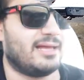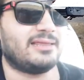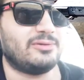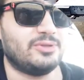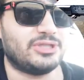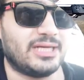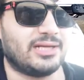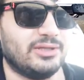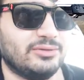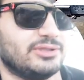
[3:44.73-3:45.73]
I think we should
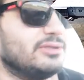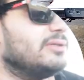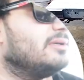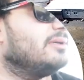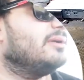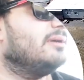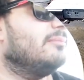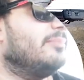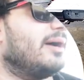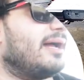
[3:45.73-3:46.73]
get closer.
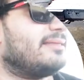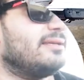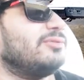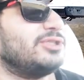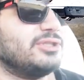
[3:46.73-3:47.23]
But I think we